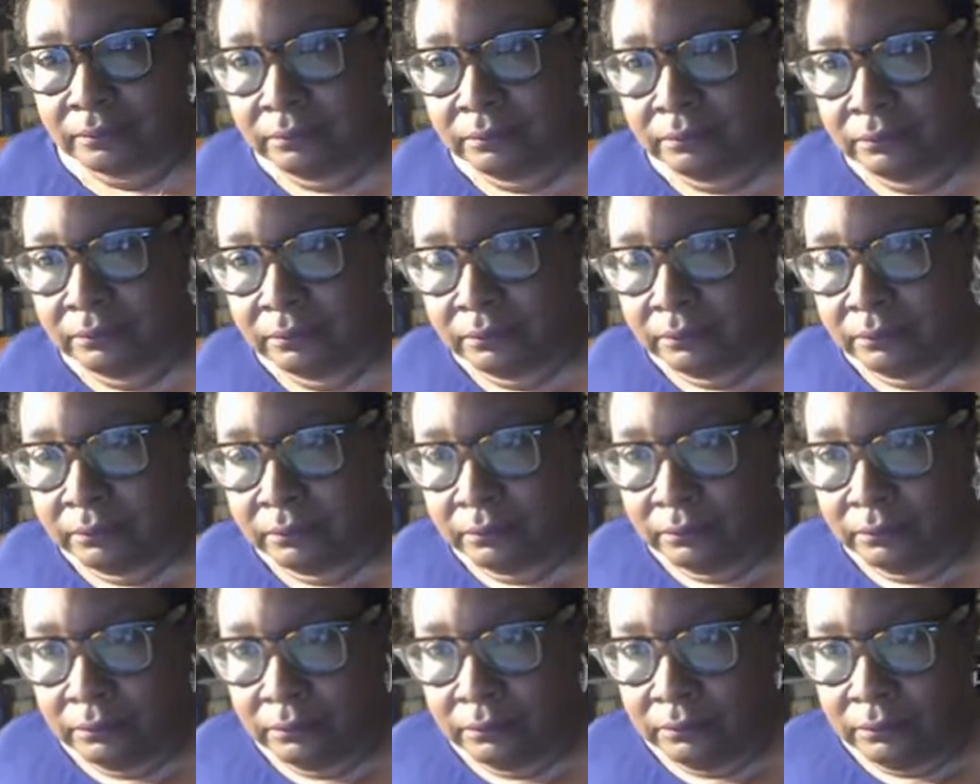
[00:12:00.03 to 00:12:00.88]

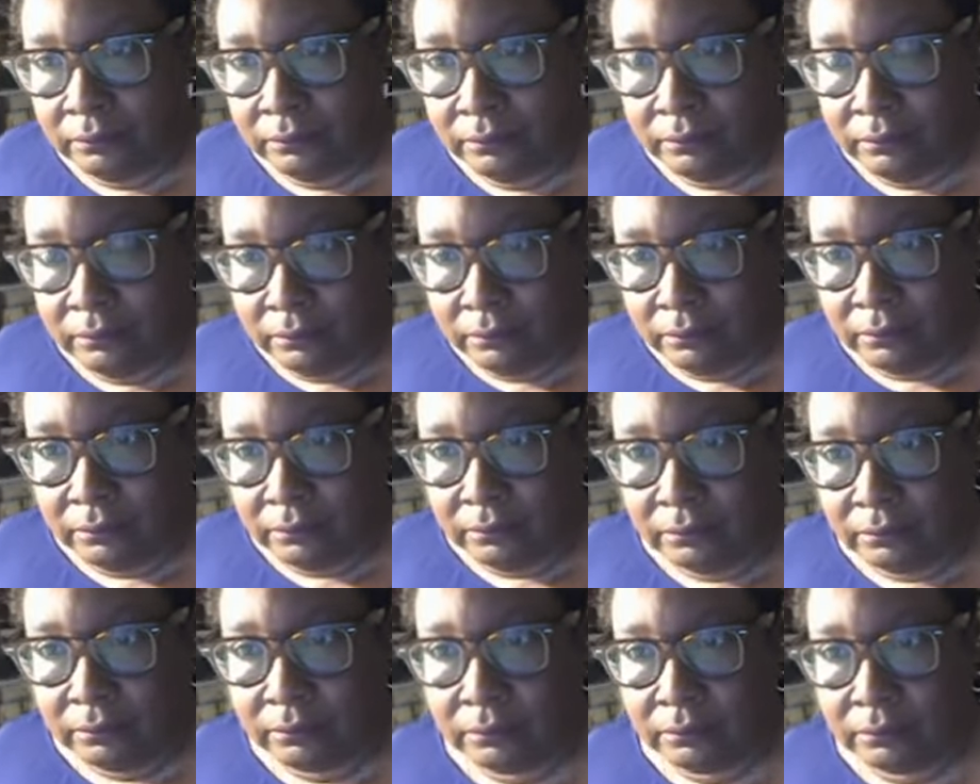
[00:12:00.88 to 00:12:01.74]

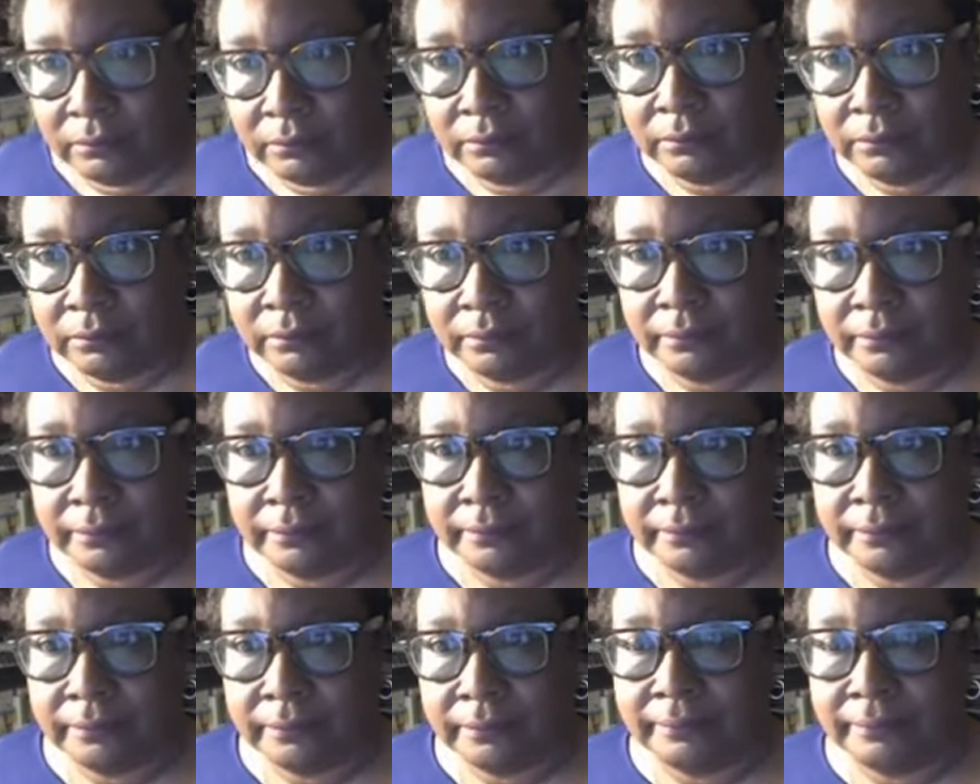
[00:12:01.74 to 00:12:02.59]

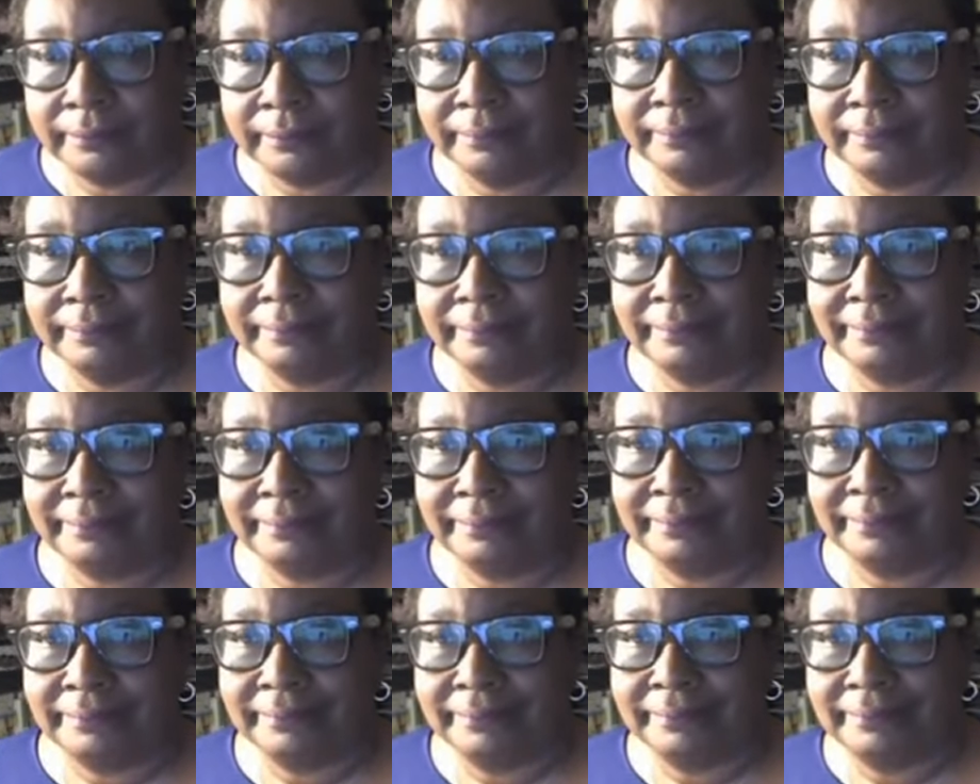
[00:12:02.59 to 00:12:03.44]

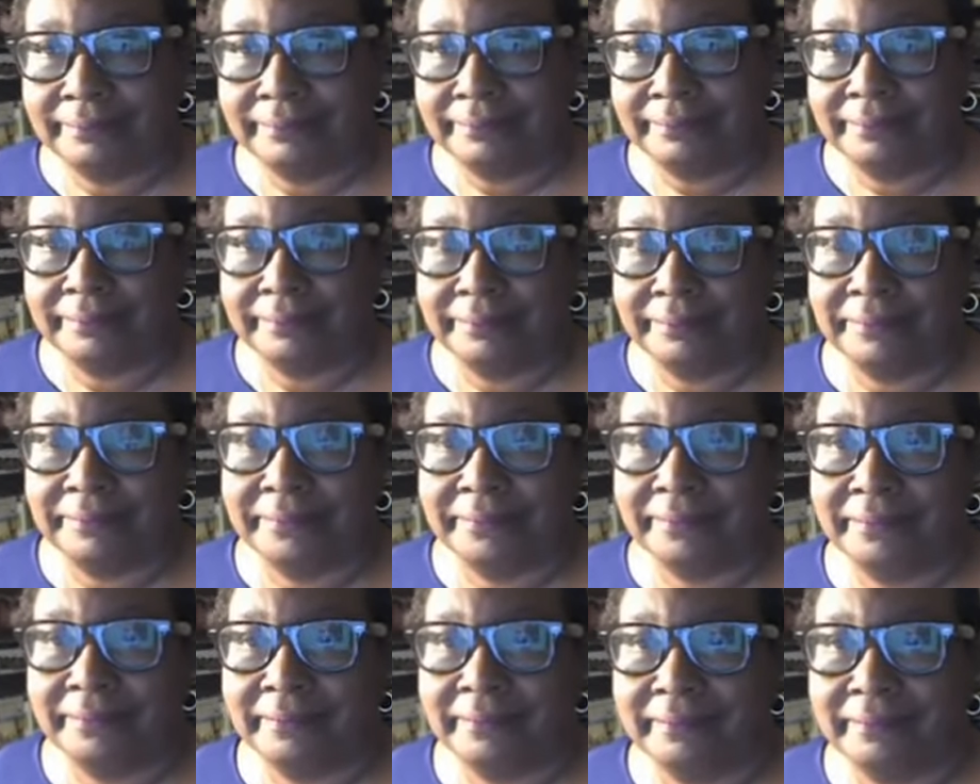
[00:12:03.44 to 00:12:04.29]

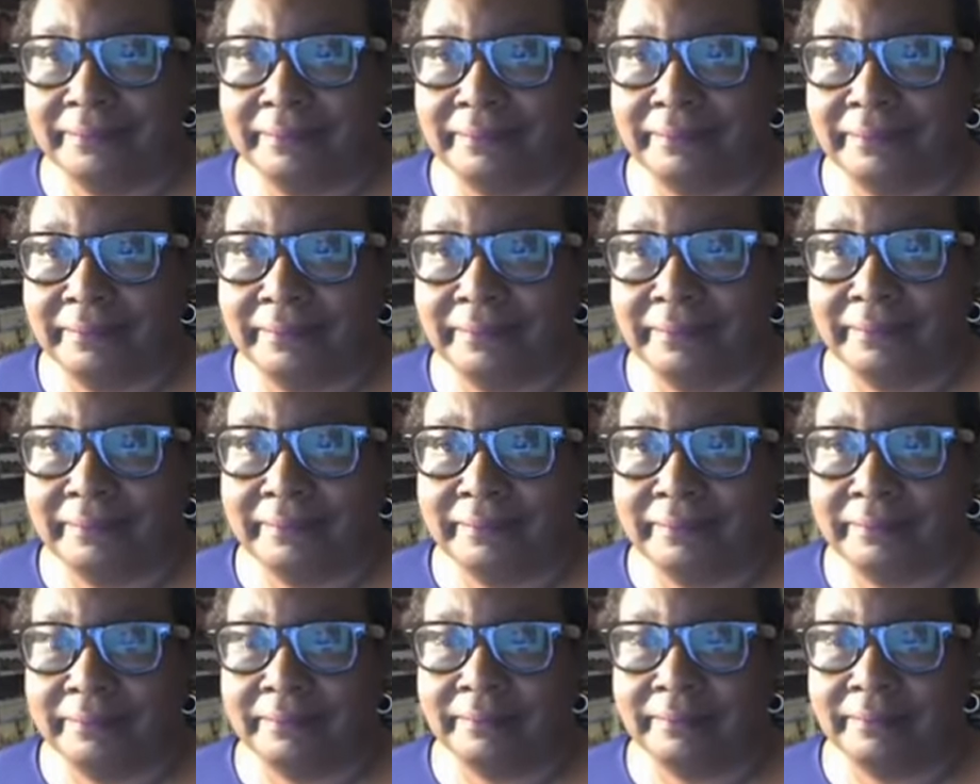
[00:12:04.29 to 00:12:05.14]

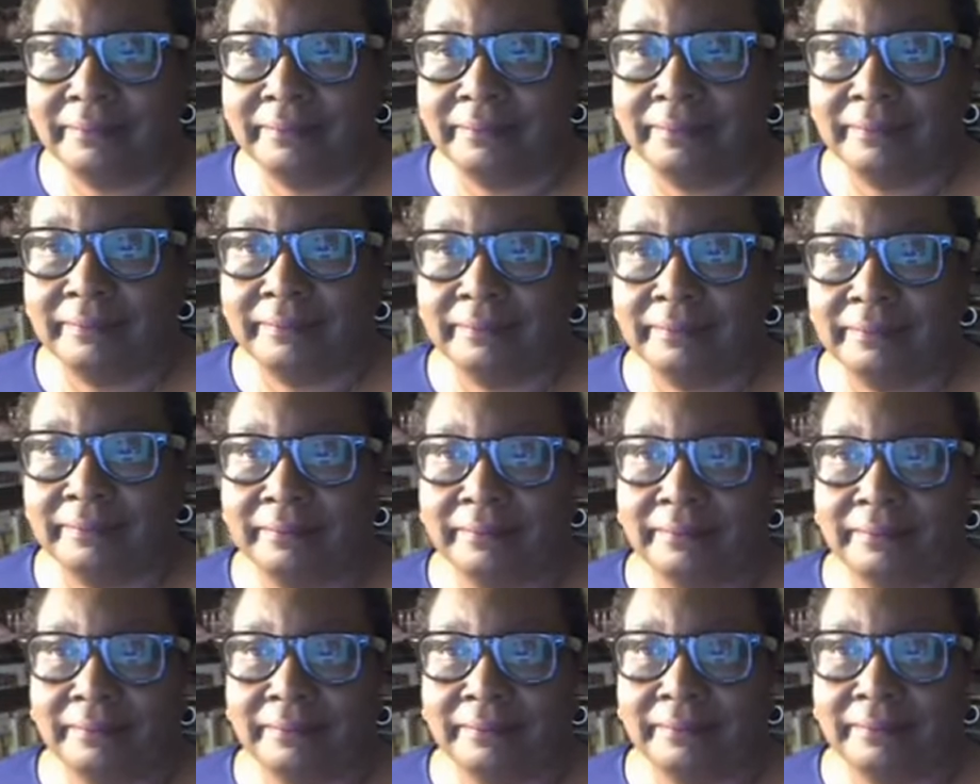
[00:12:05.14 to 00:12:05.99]

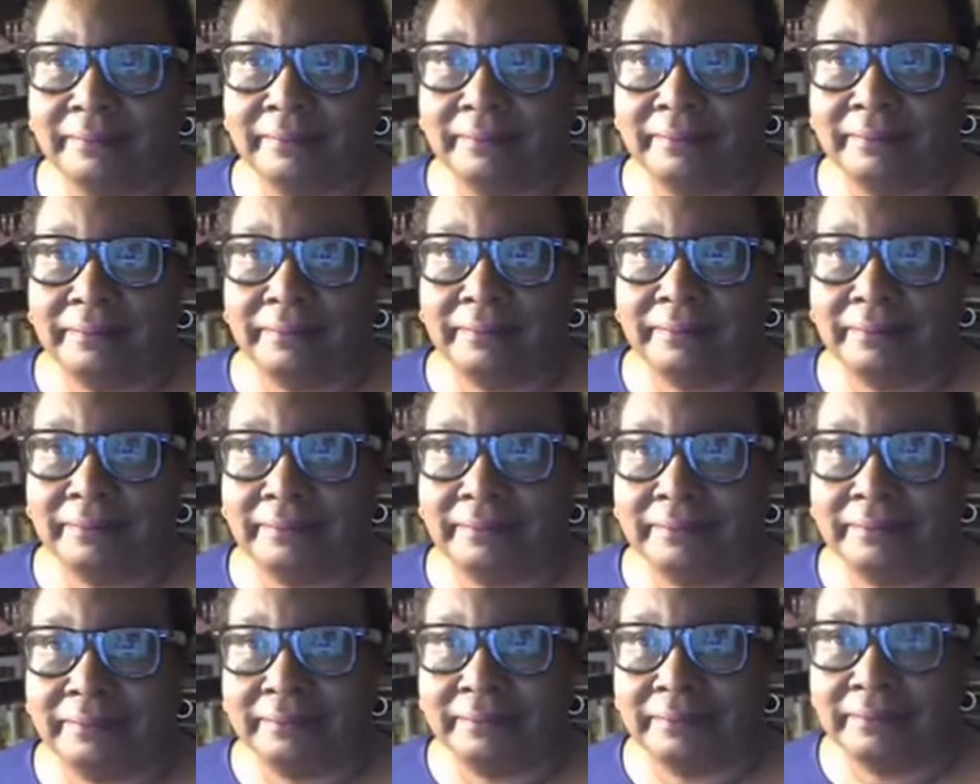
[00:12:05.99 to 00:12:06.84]

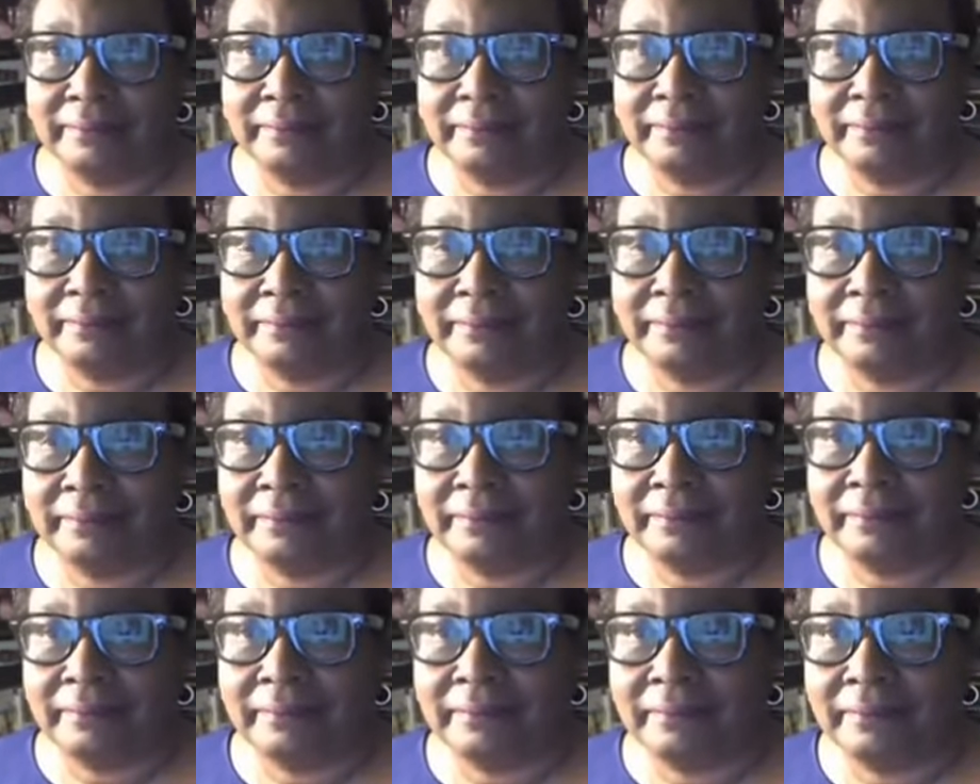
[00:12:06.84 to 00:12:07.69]

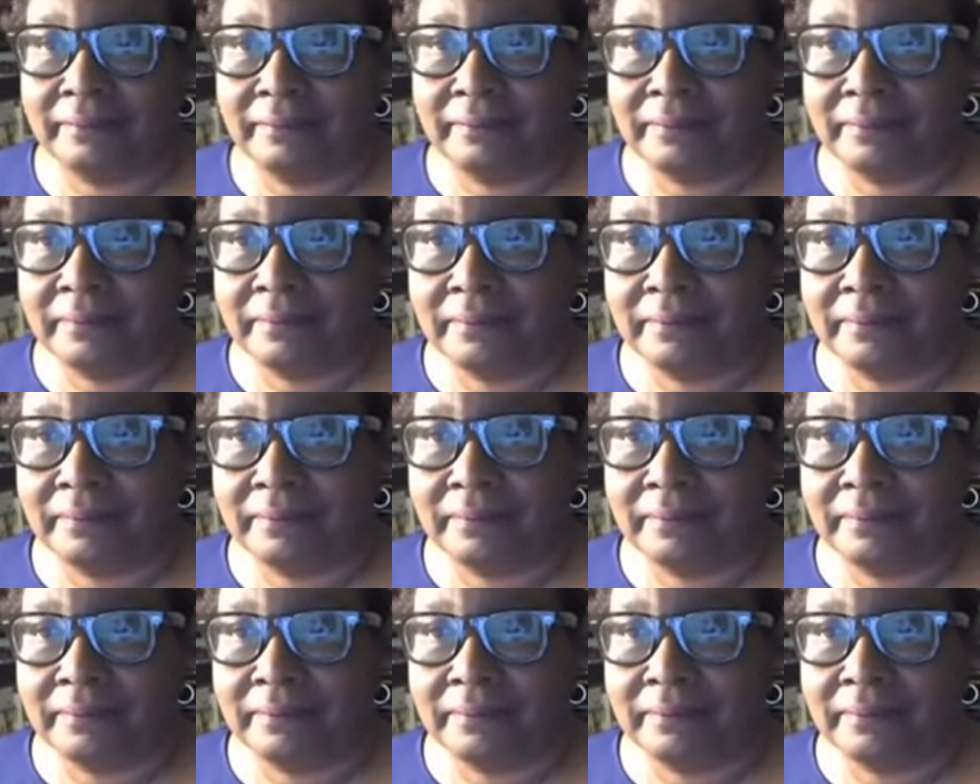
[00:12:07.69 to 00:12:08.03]
This person isn't speaking.